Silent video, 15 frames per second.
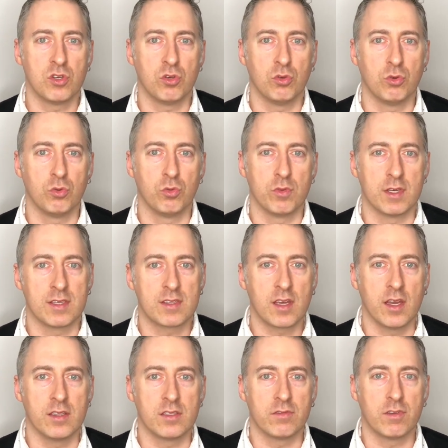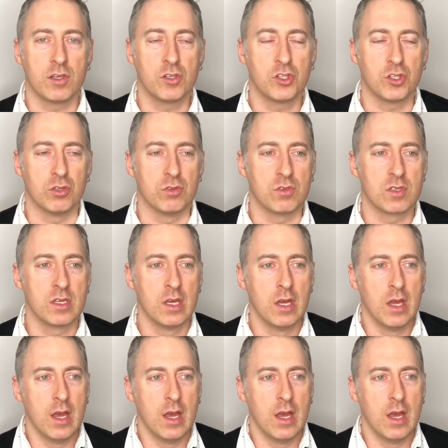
to these kinds of issues.